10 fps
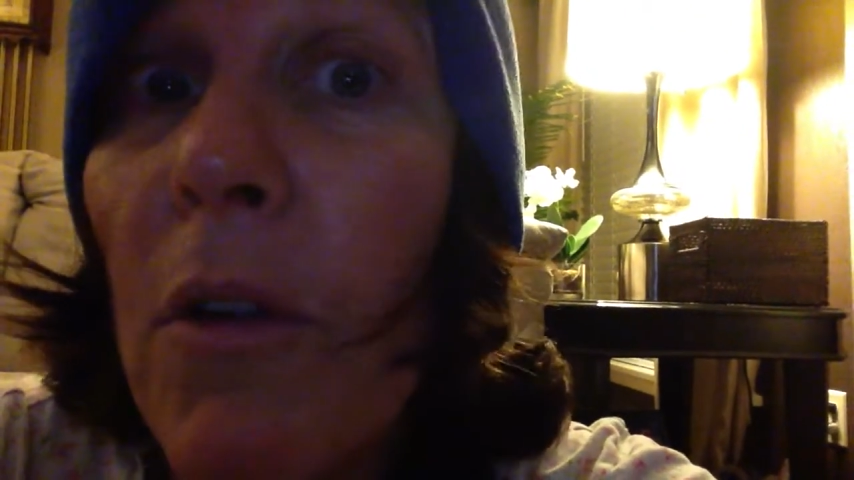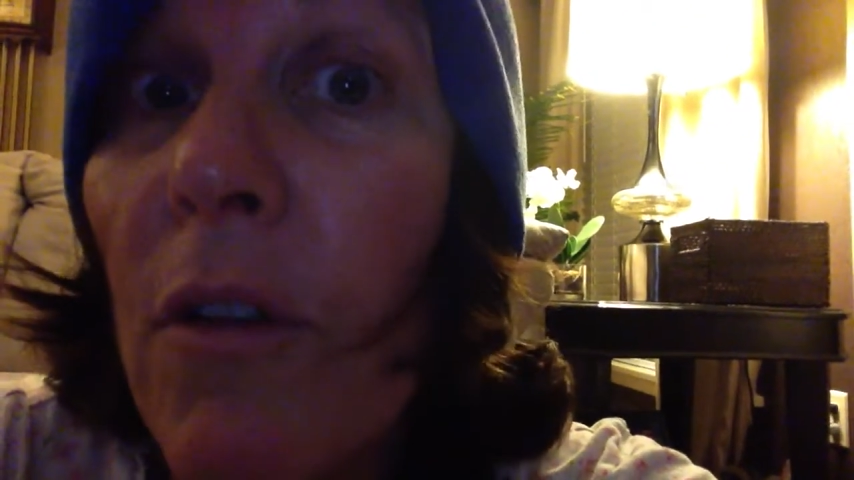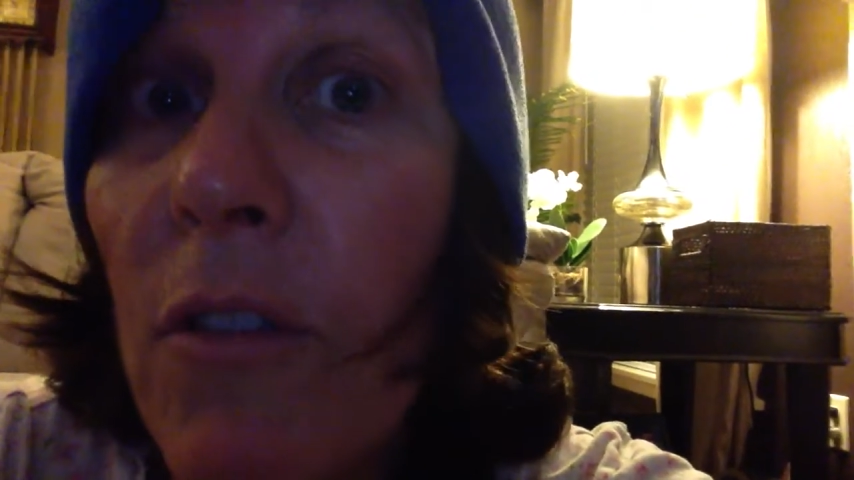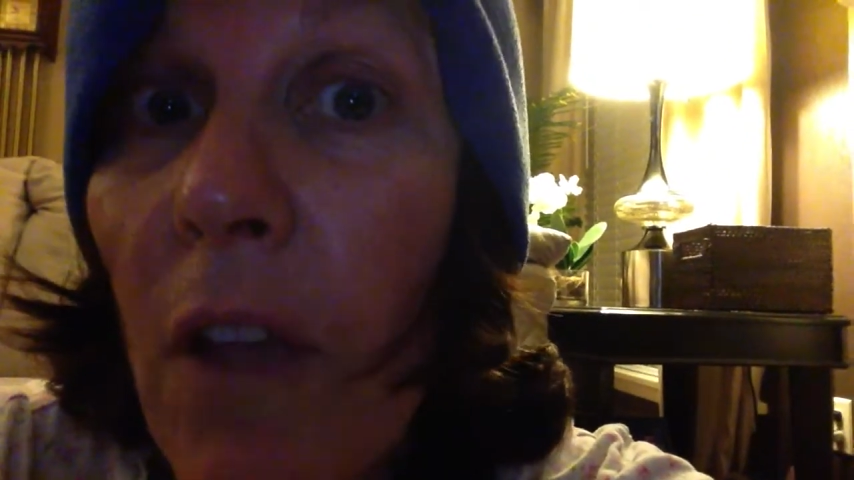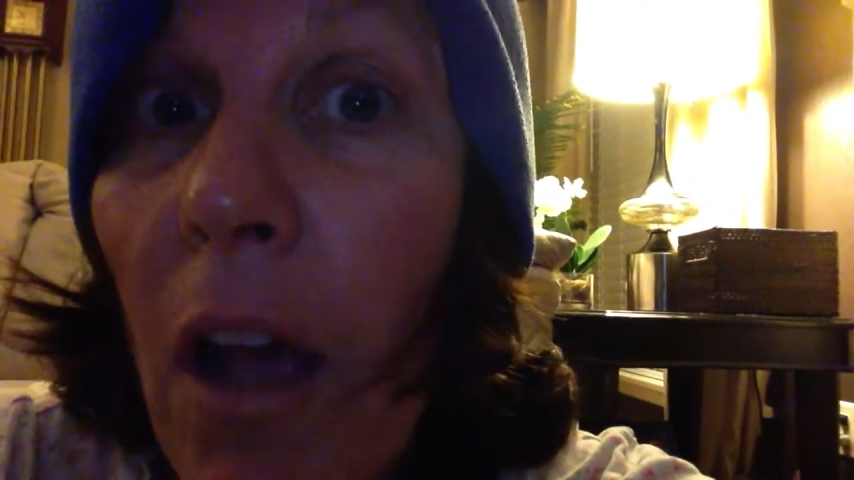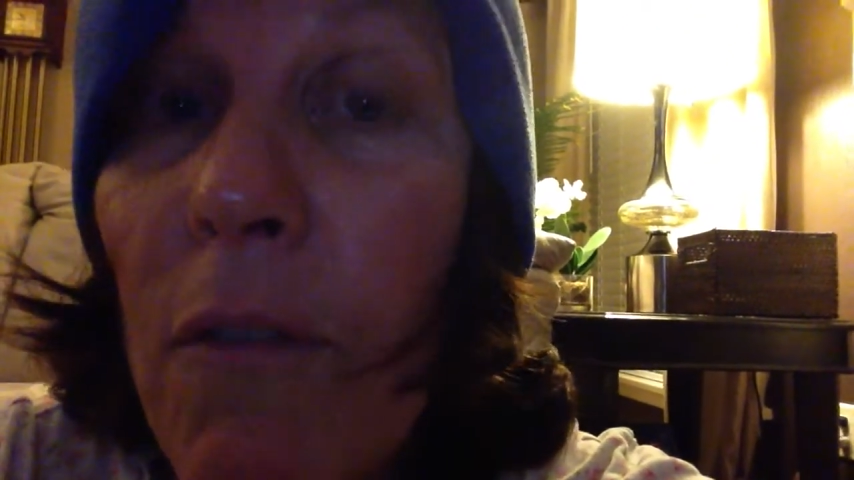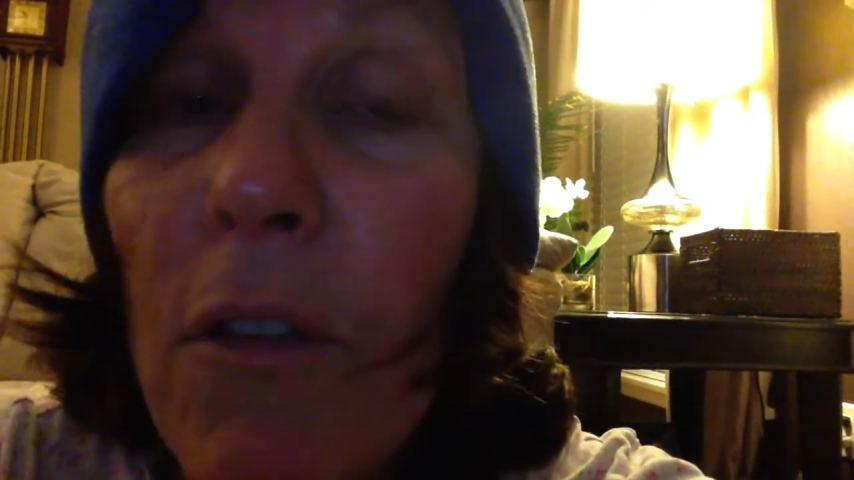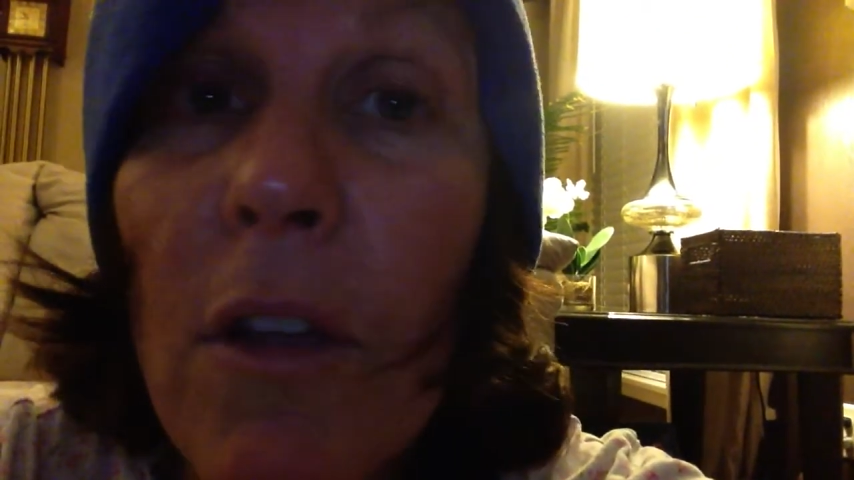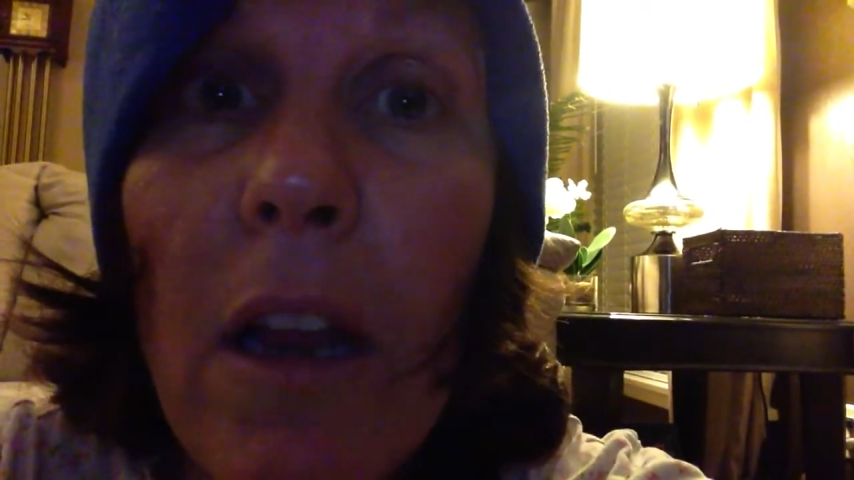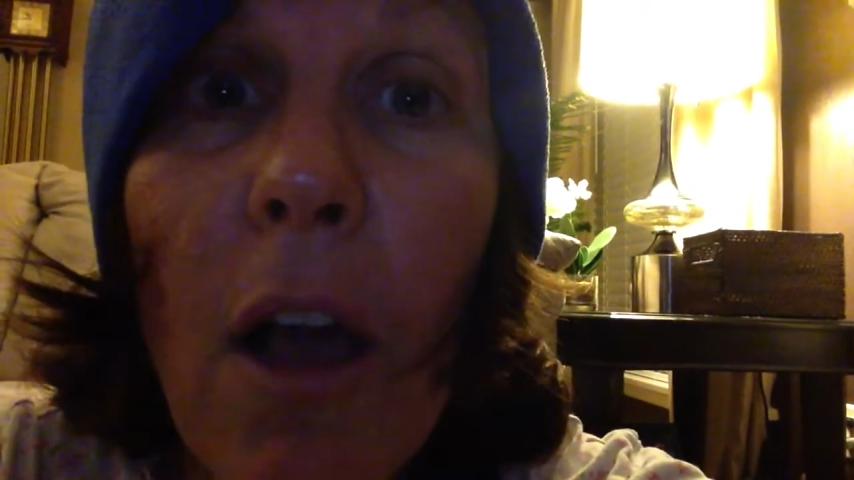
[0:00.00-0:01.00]
yourself,
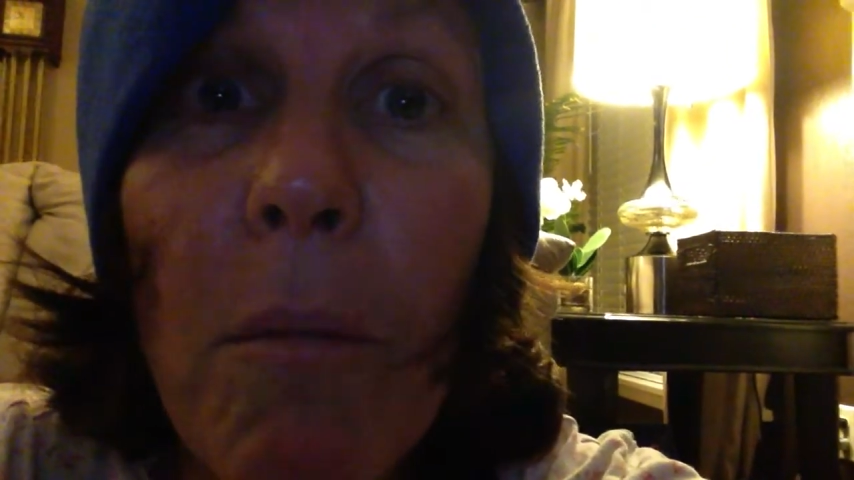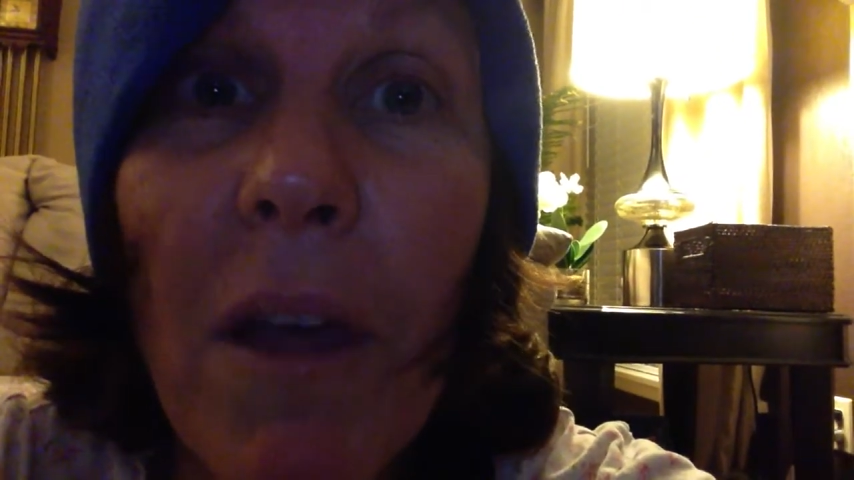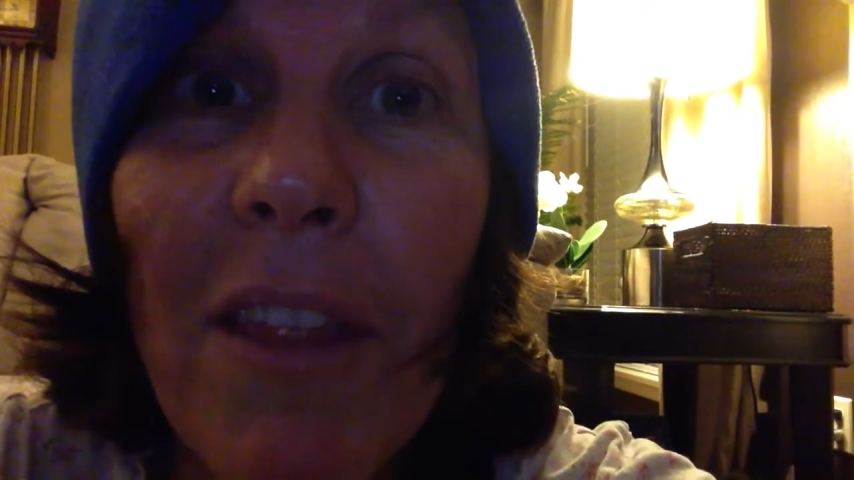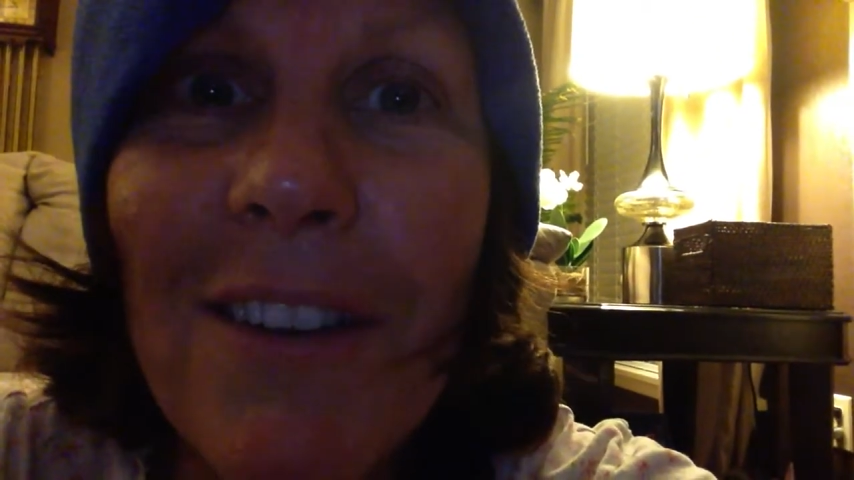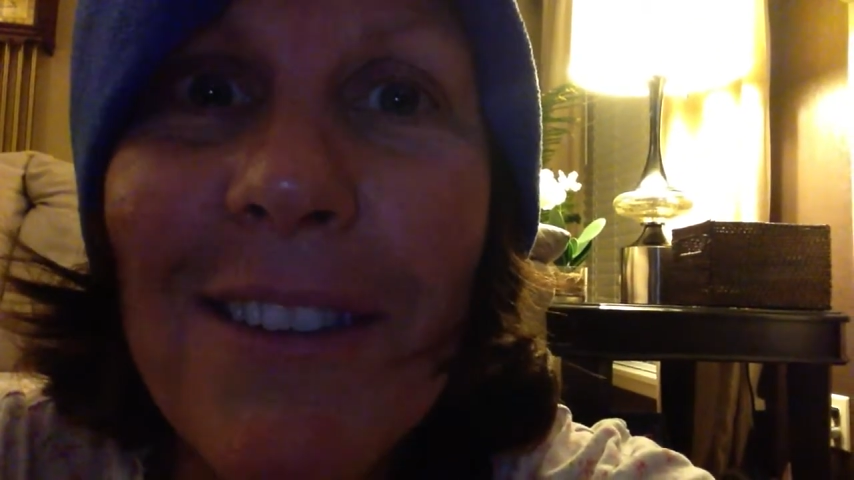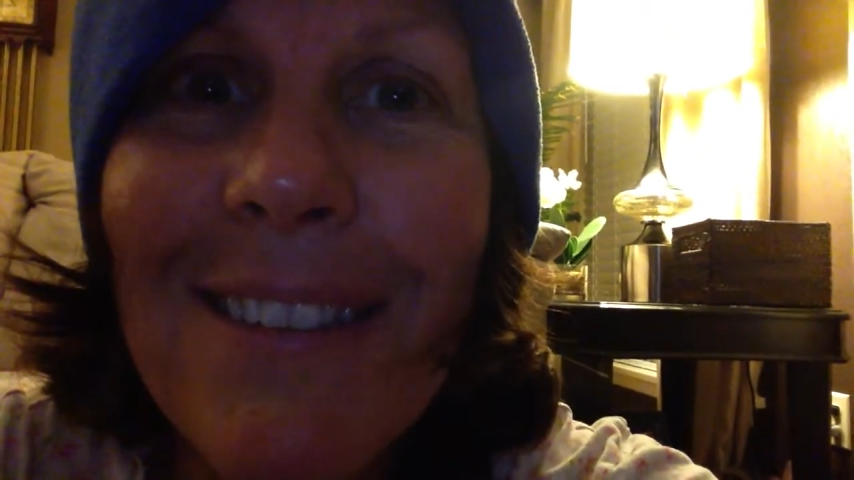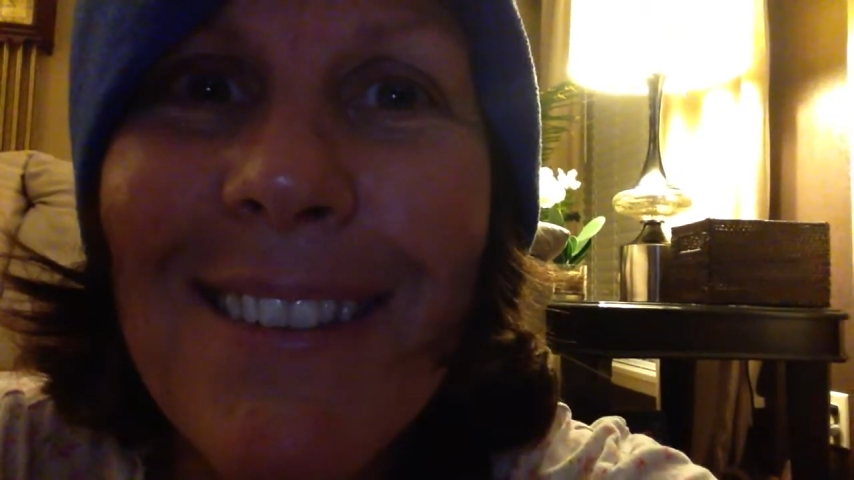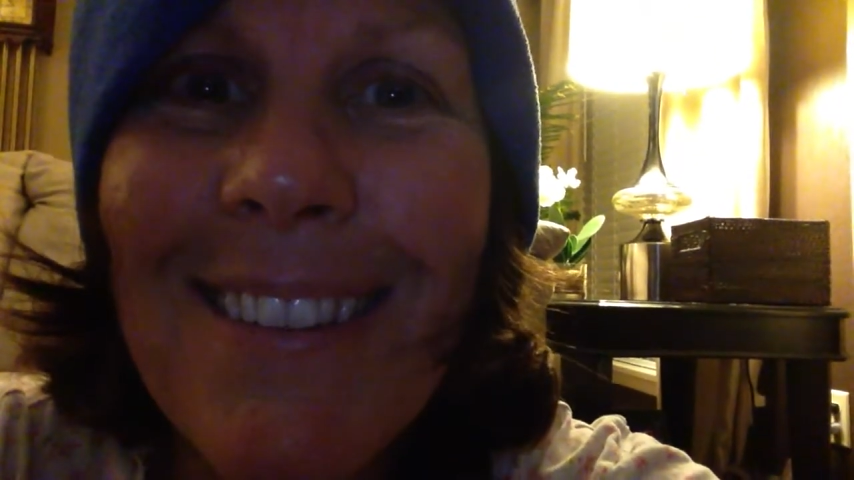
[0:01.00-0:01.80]
you can help others.